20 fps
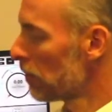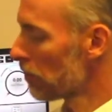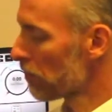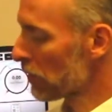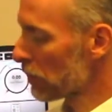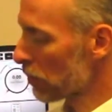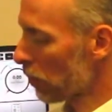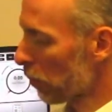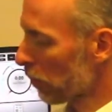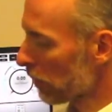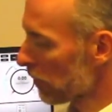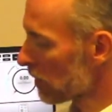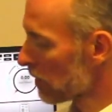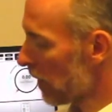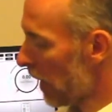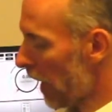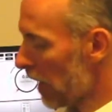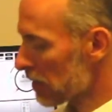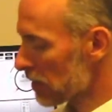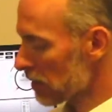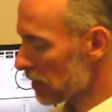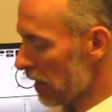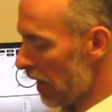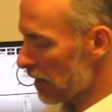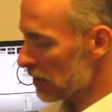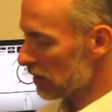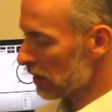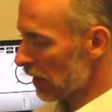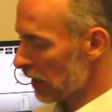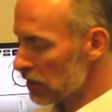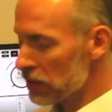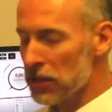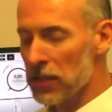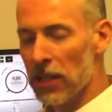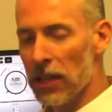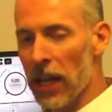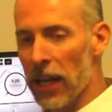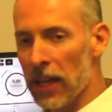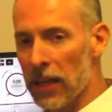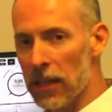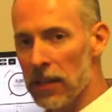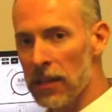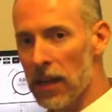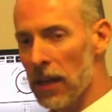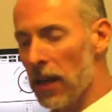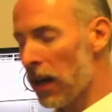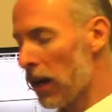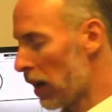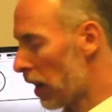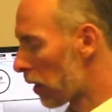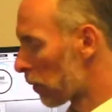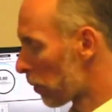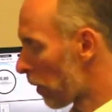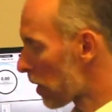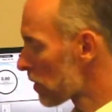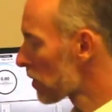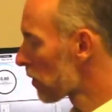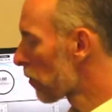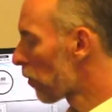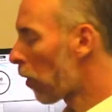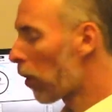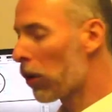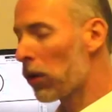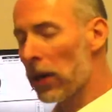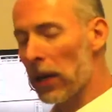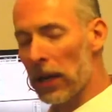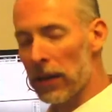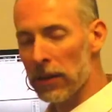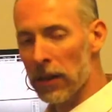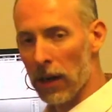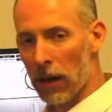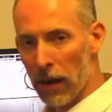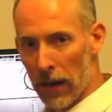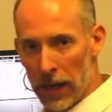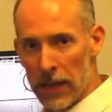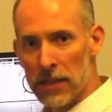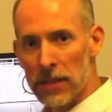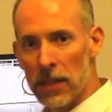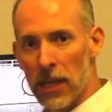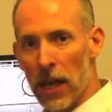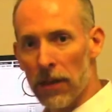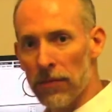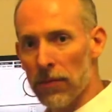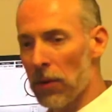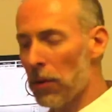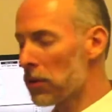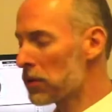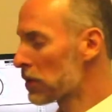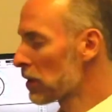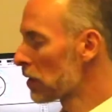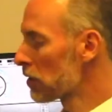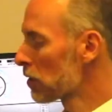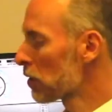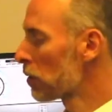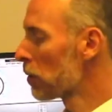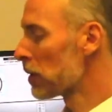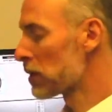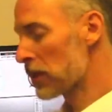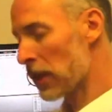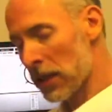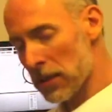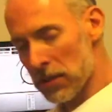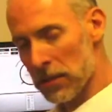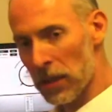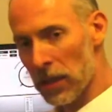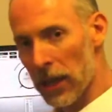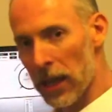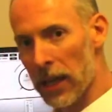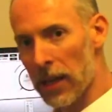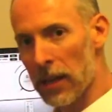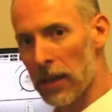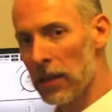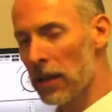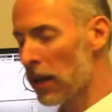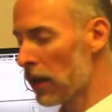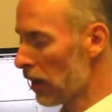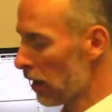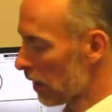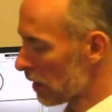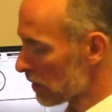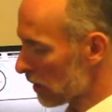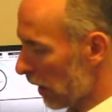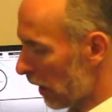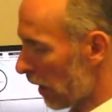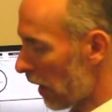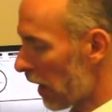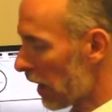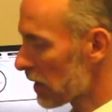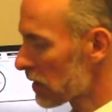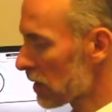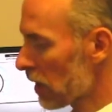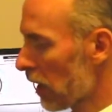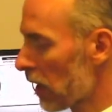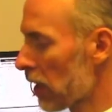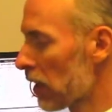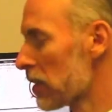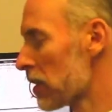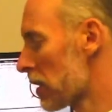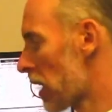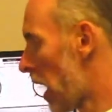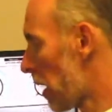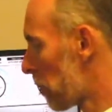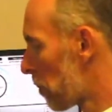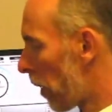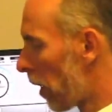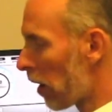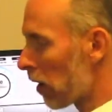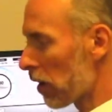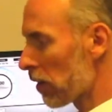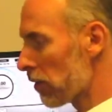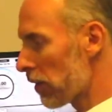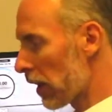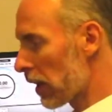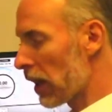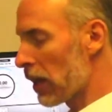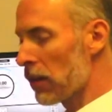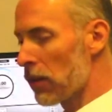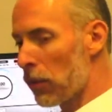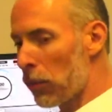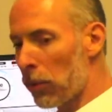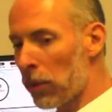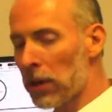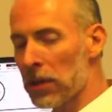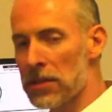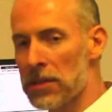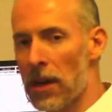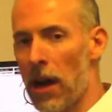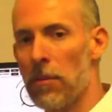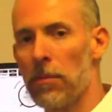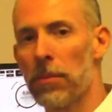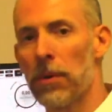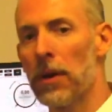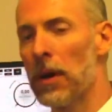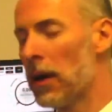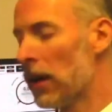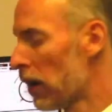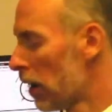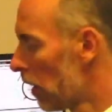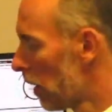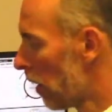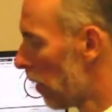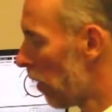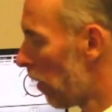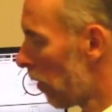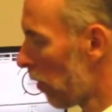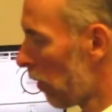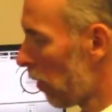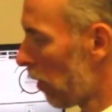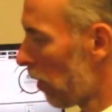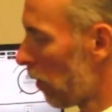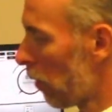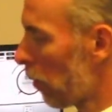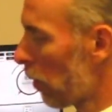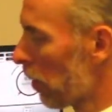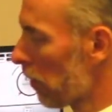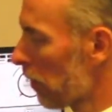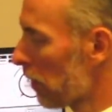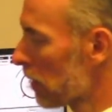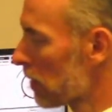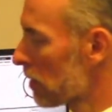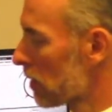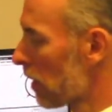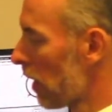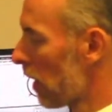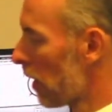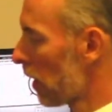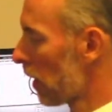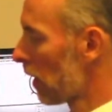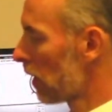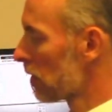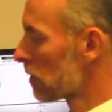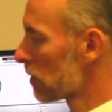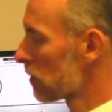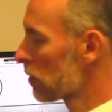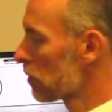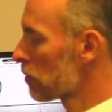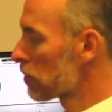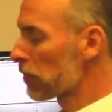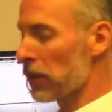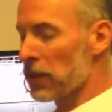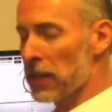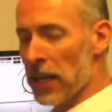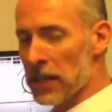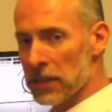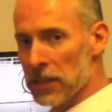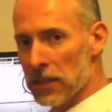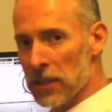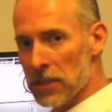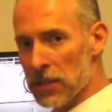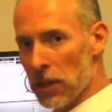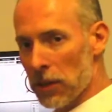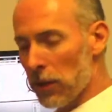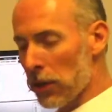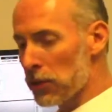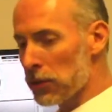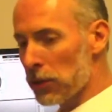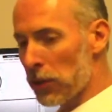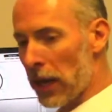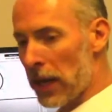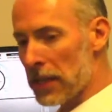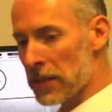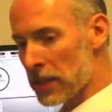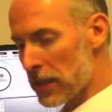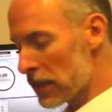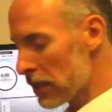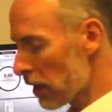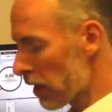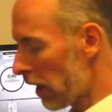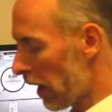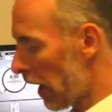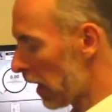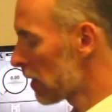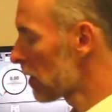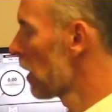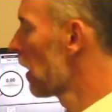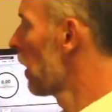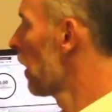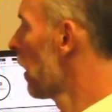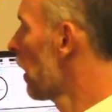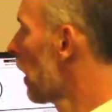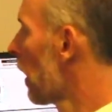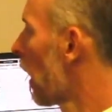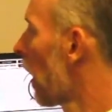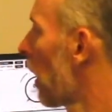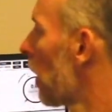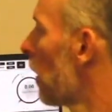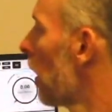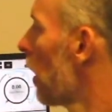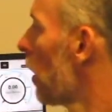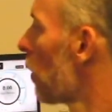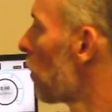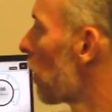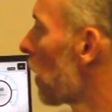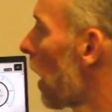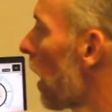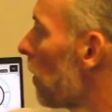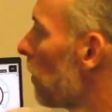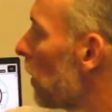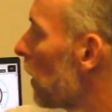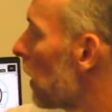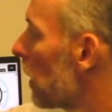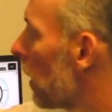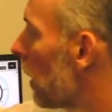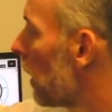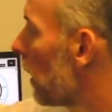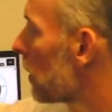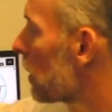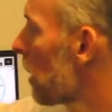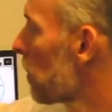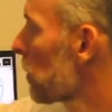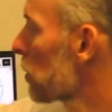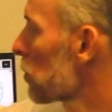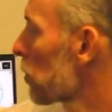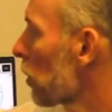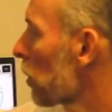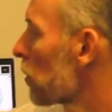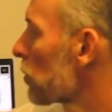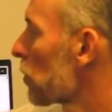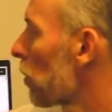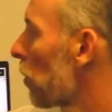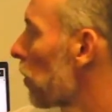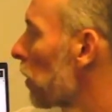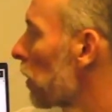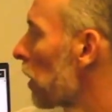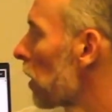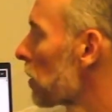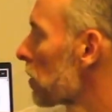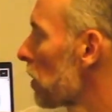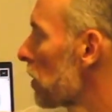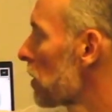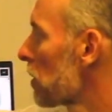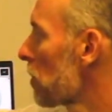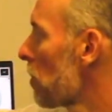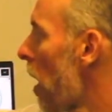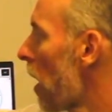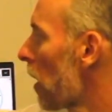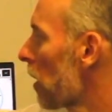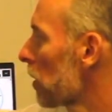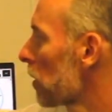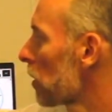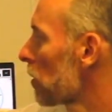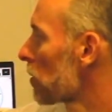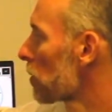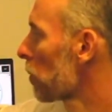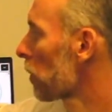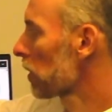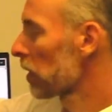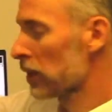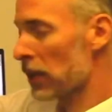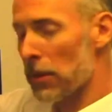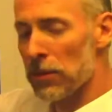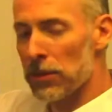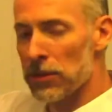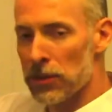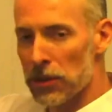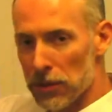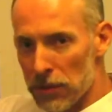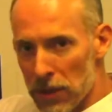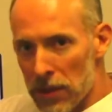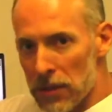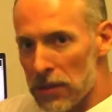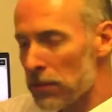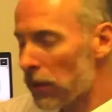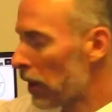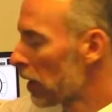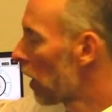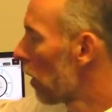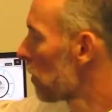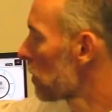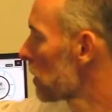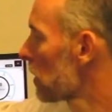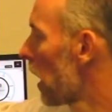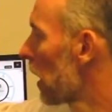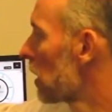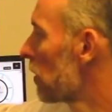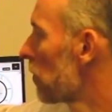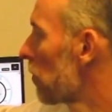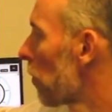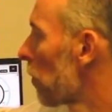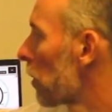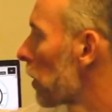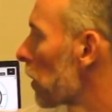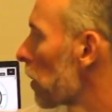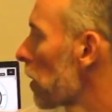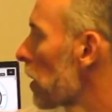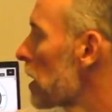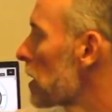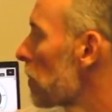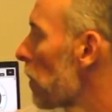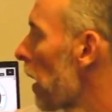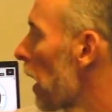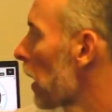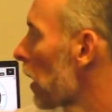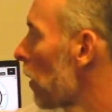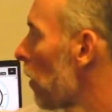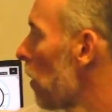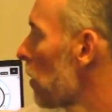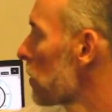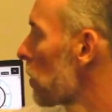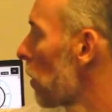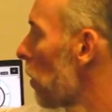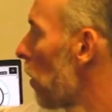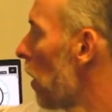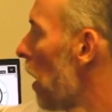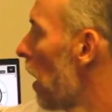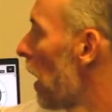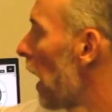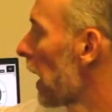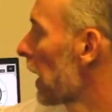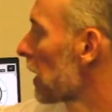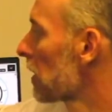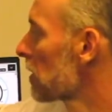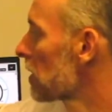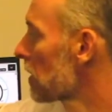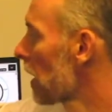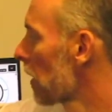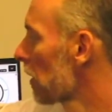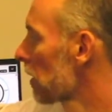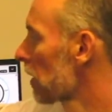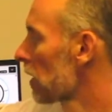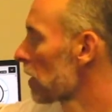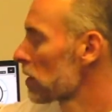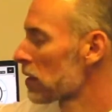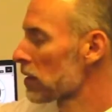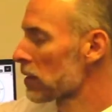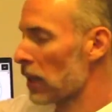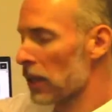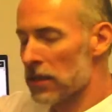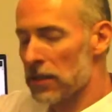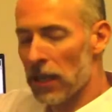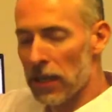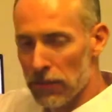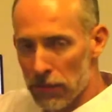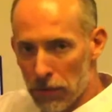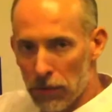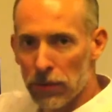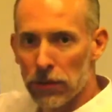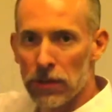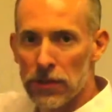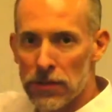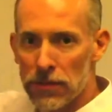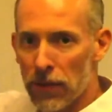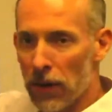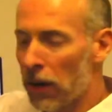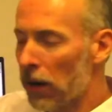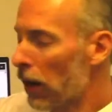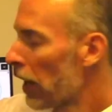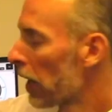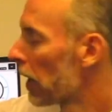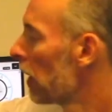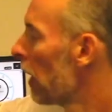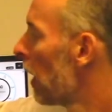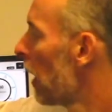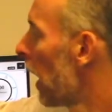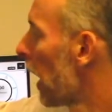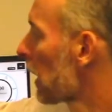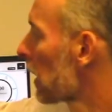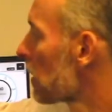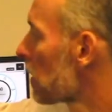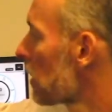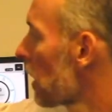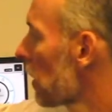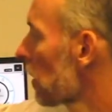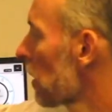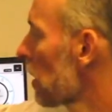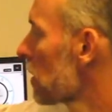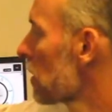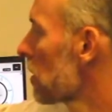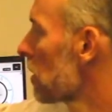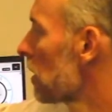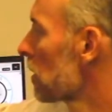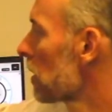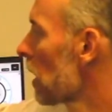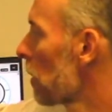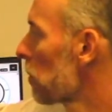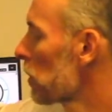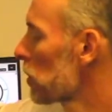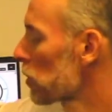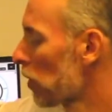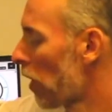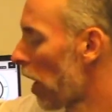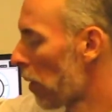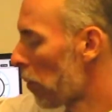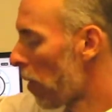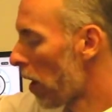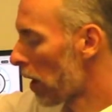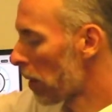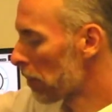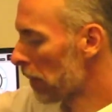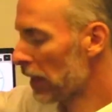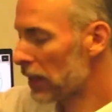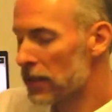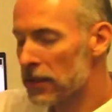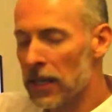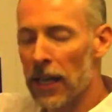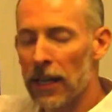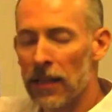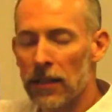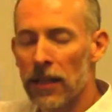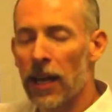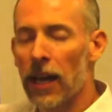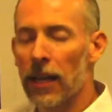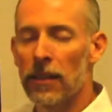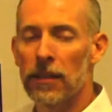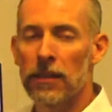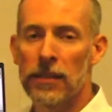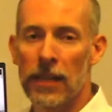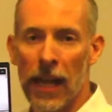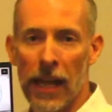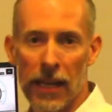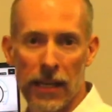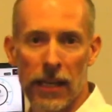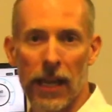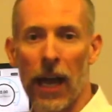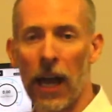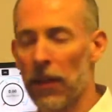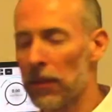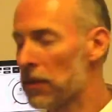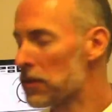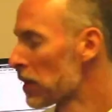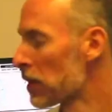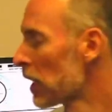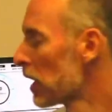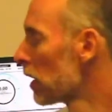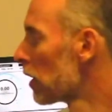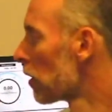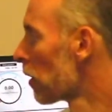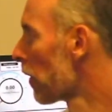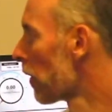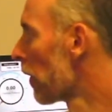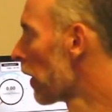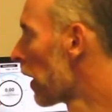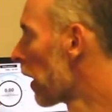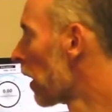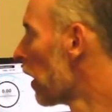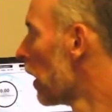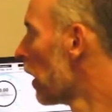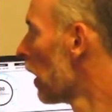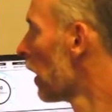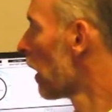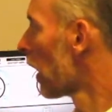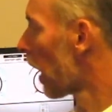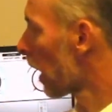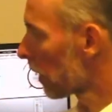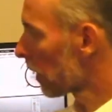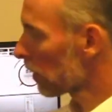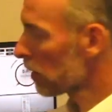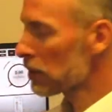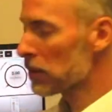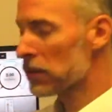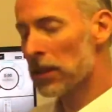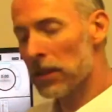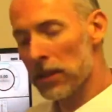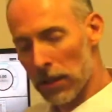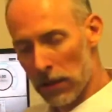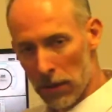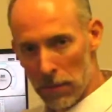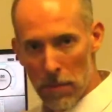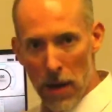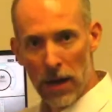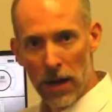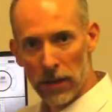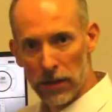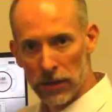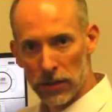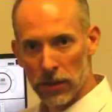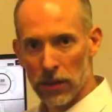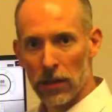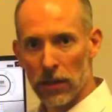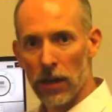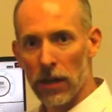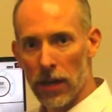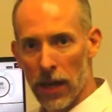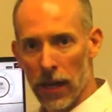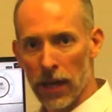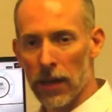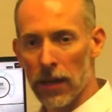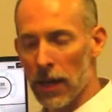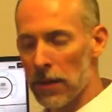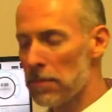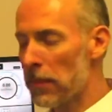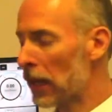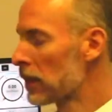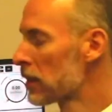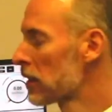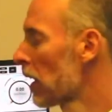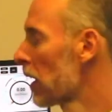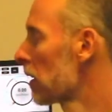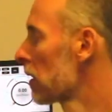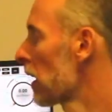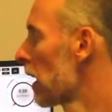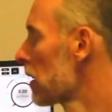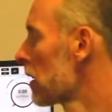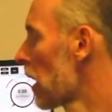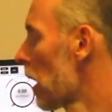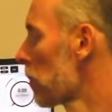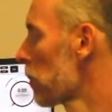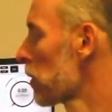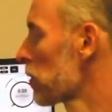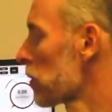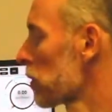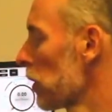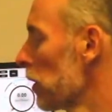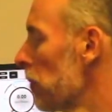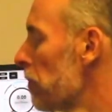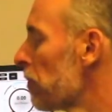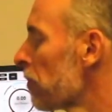So what this has an insulated reservoir in that our ATF goes into. It's insulated, it's kind of isolated, it's not part of any of the work sump. All the oil that is used for testing the solenoid drains into that. And we have a temperature controller here, so this monitors what the temperature is. Right now it's 94 degrees, but I can set this, and that's 94 degrees Fahrenheit. I can set this to the temperature I want to maintain that tank at. There's a heater in there, and it'll sit there and monitor and maintain that temperature.